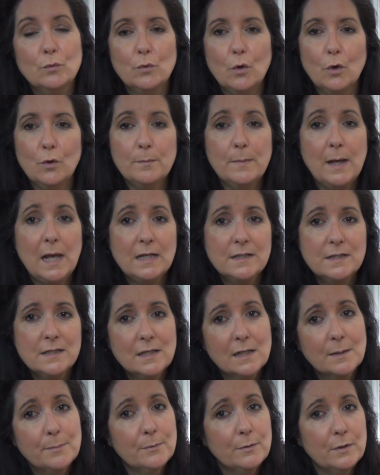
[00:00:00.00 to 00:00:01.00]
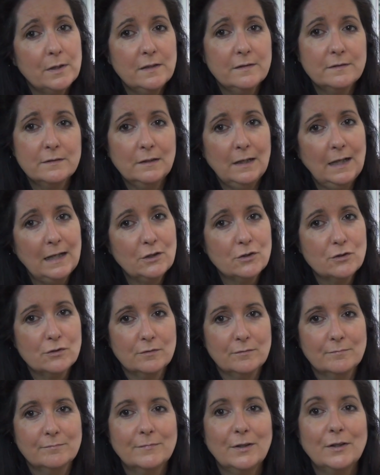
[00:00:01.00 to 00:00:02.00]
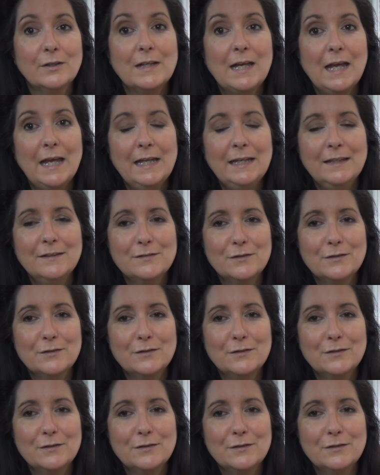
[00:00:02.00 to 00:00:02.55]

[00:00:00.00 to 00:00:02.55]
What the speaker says: romantic pre-selection, okay?